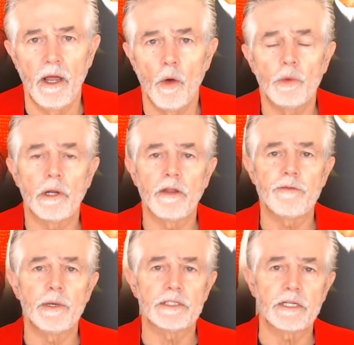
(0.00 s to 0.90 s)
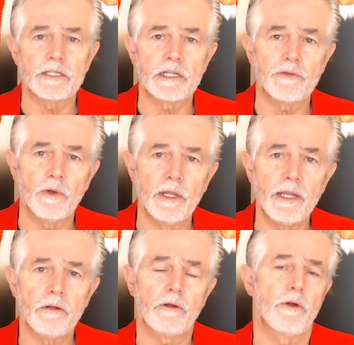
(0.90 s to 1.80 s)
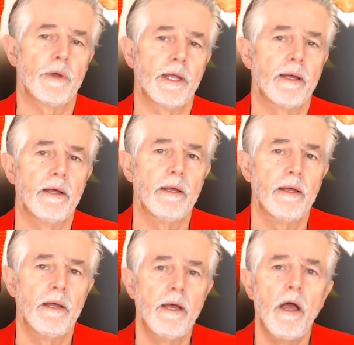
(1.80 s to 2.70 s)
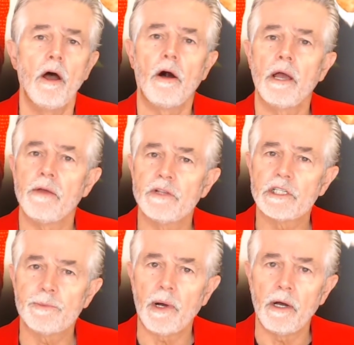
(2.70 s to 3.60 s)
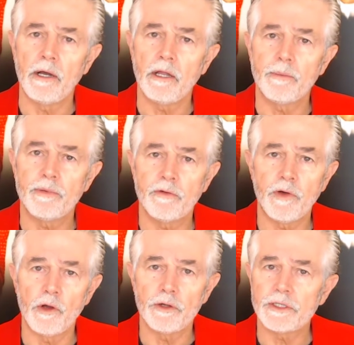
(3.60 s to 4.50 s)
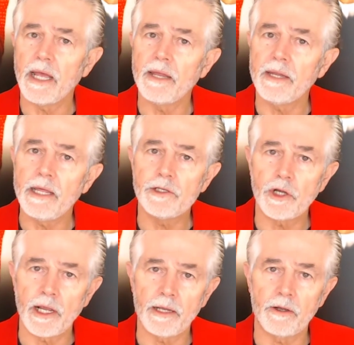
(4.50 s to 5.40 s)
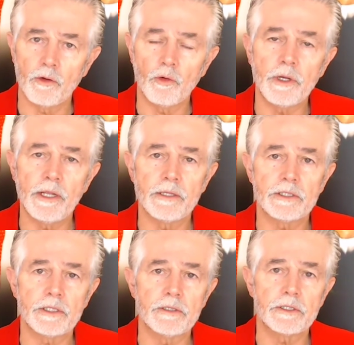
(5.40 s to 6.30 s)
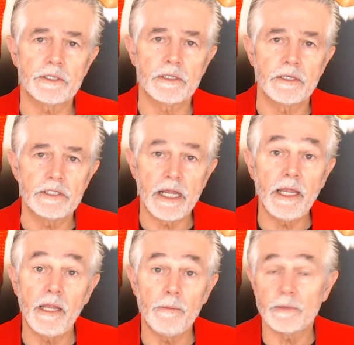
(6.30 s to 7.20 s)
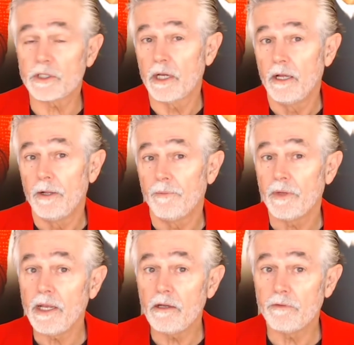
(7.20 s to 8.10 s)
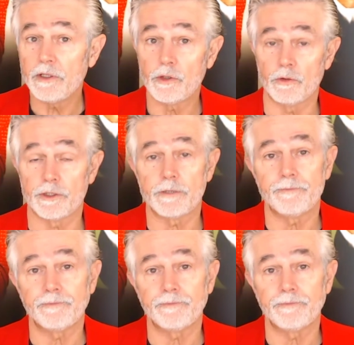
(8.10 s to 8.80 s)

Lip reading: when I left my successful legal career, I have inspired, provoked, and educated audiences, teams, individuals